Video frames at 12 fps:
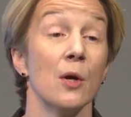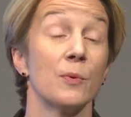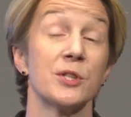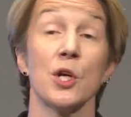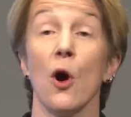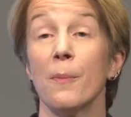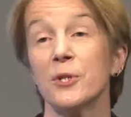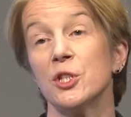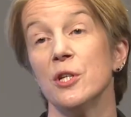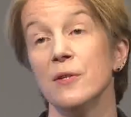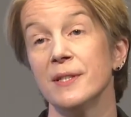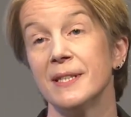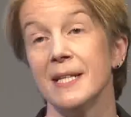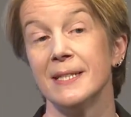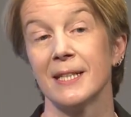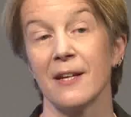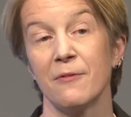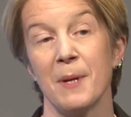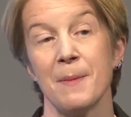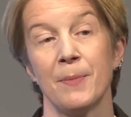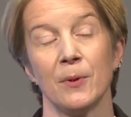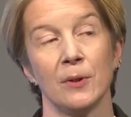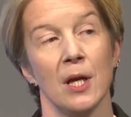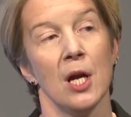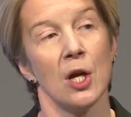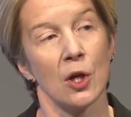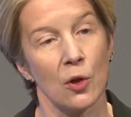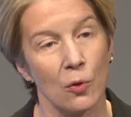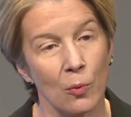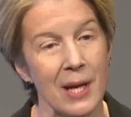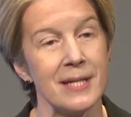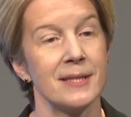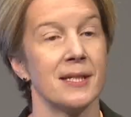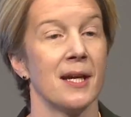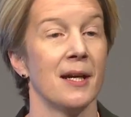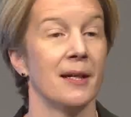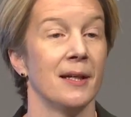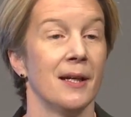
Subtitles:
was the opportunity to give people greater